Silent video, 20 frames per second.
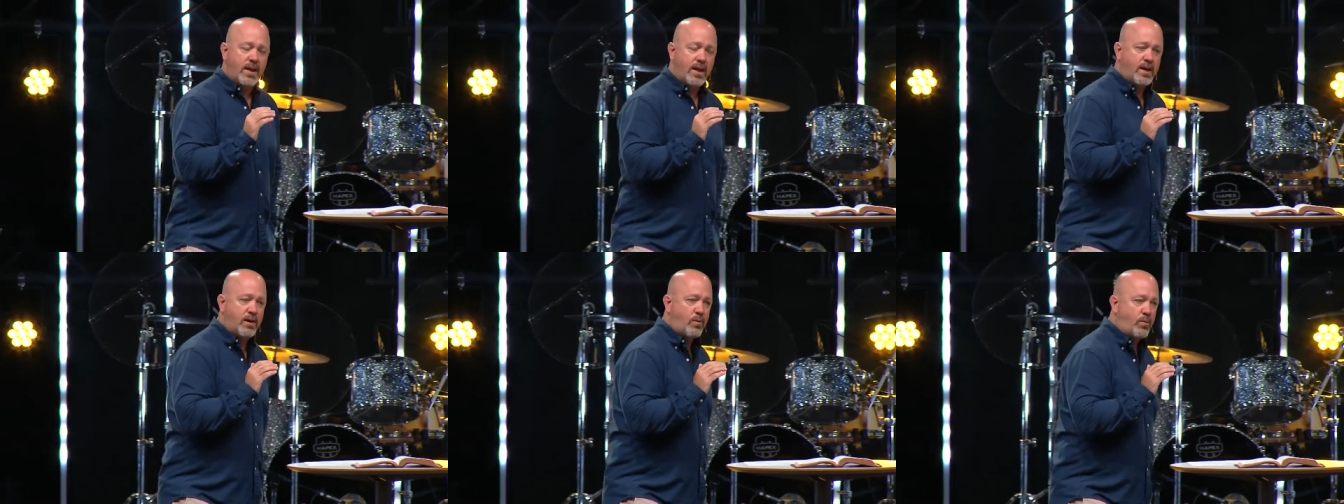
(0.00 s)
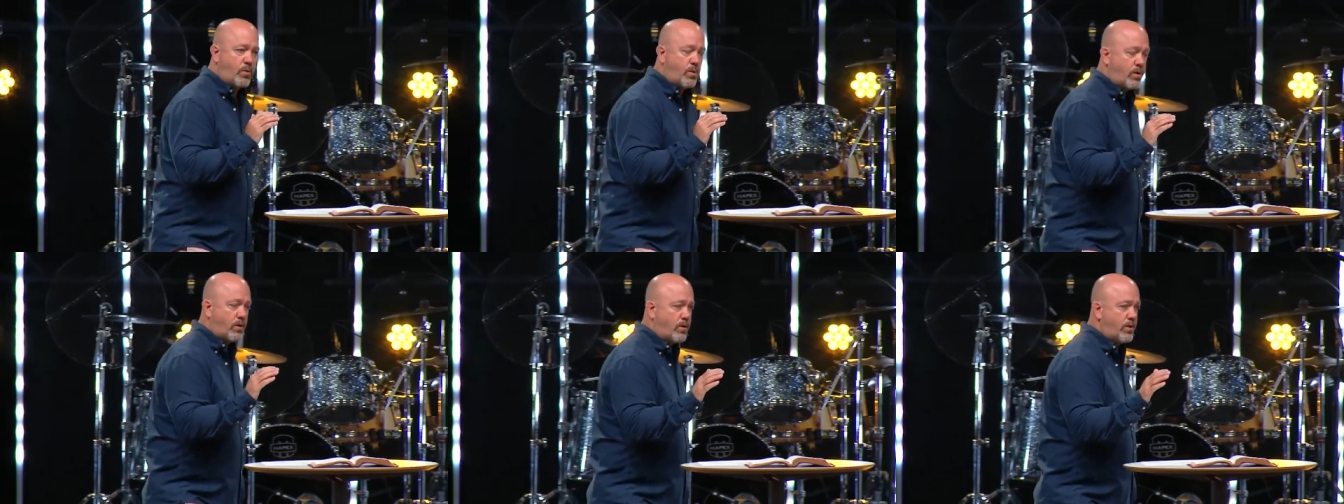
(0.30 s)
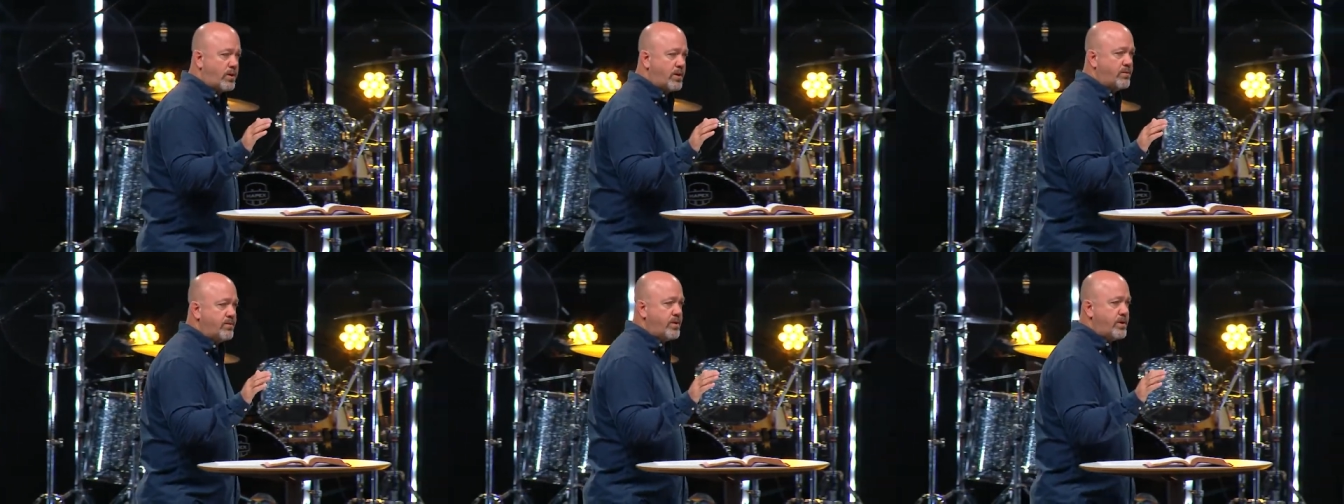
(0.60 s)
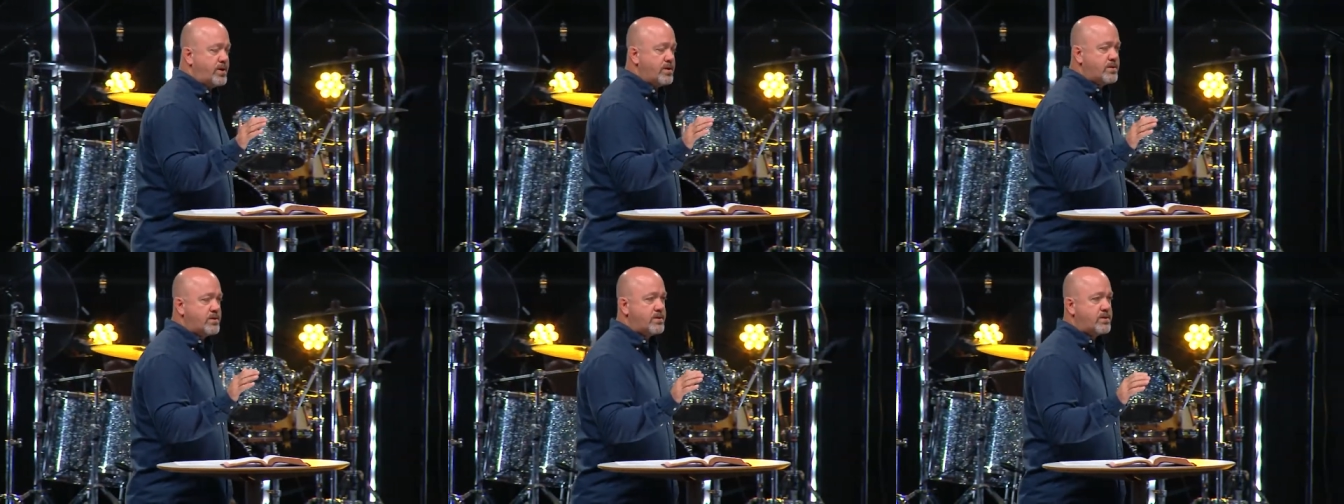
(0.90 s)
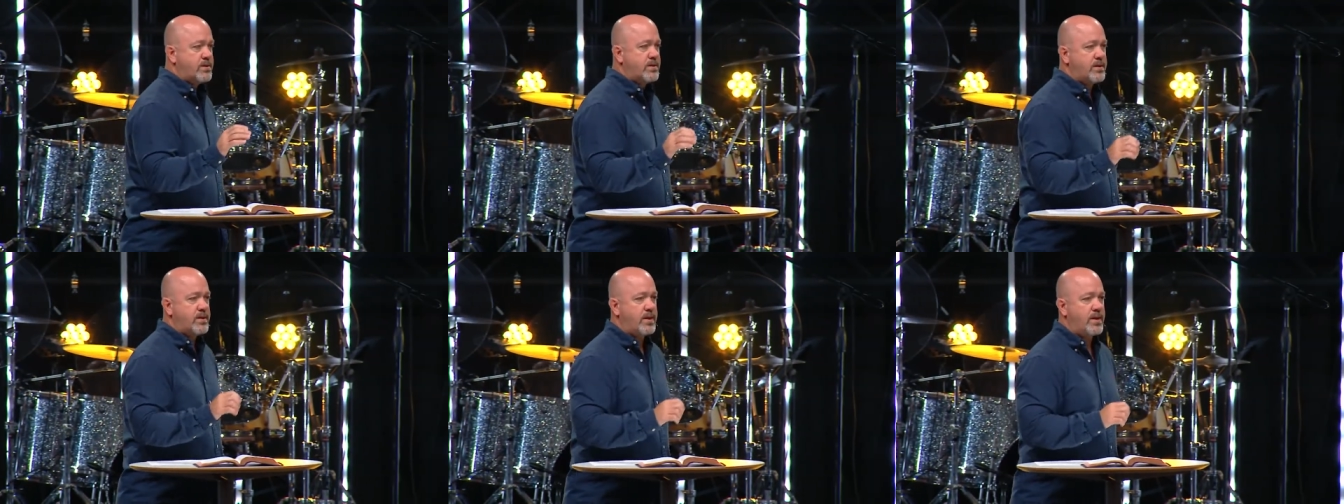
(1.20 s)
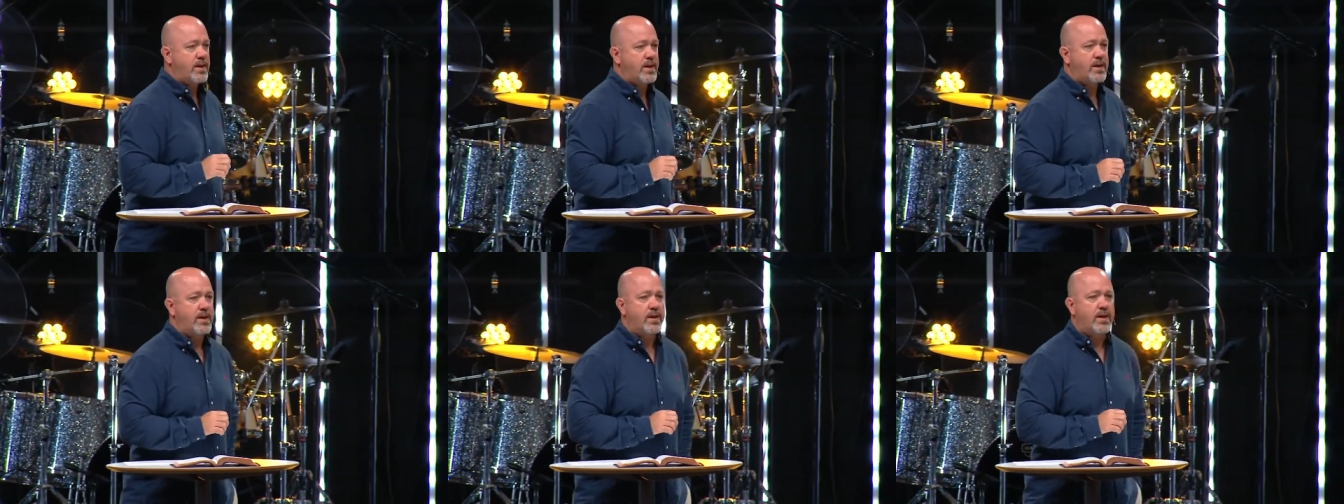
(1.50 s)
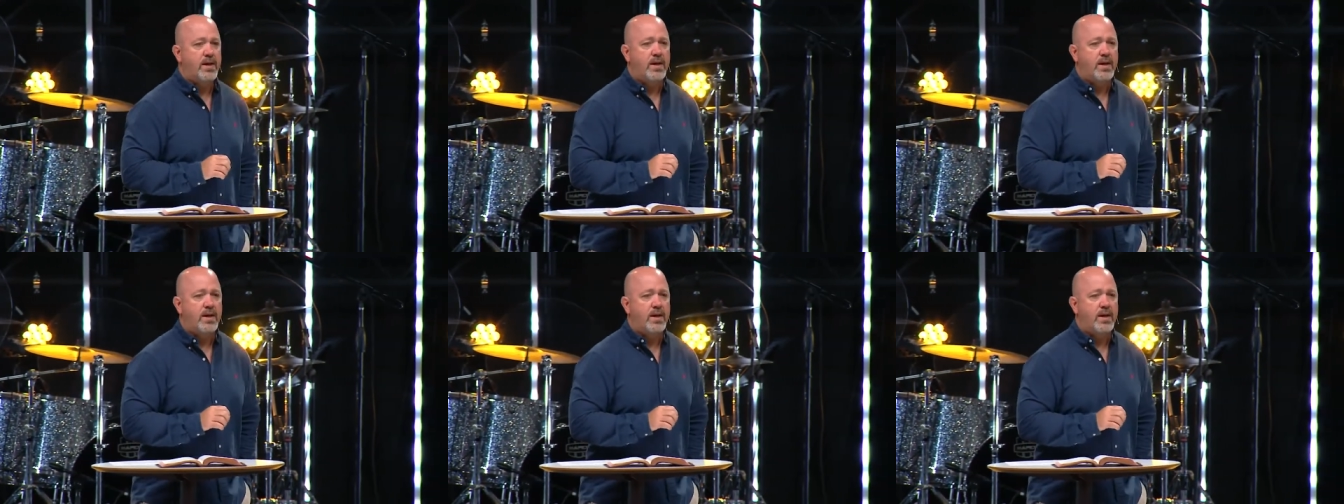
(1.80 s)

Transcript: in a world of uncertainty,